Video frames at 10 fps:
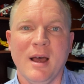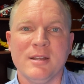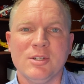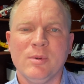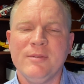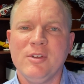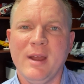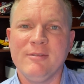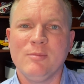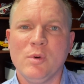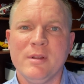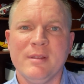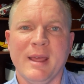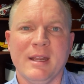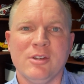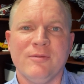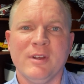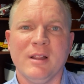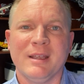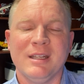So what if you have more than that and you feel
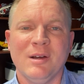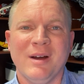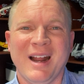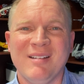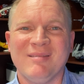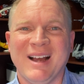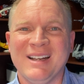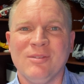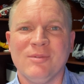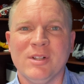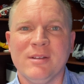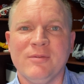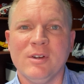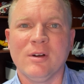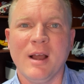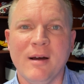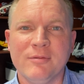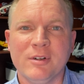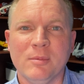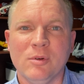like, I don't really feel
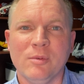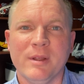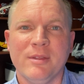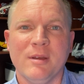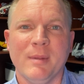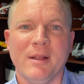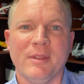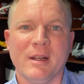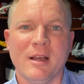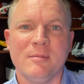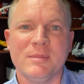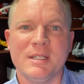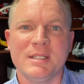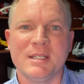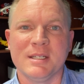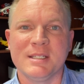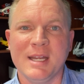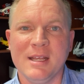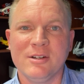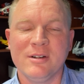comfortable with the amount that comes as a
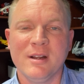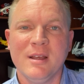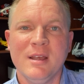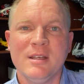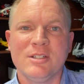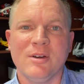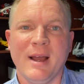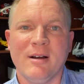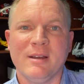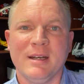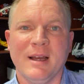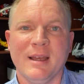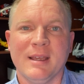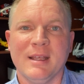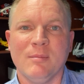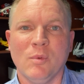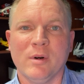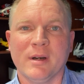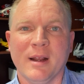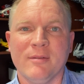standard, so how can I get
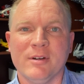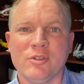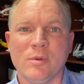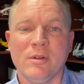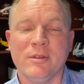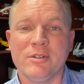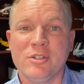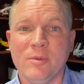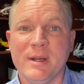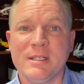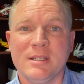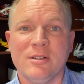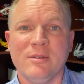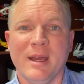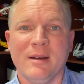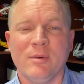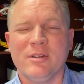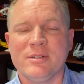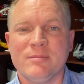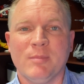more coverage? Well, there's two ways to do that. Well,
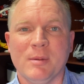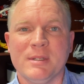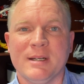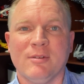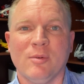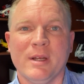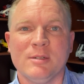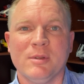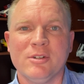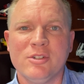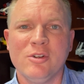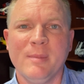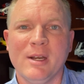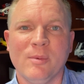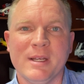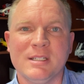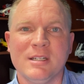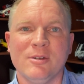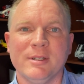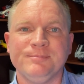there's probably several ways, but there's two main ways to
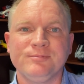do it.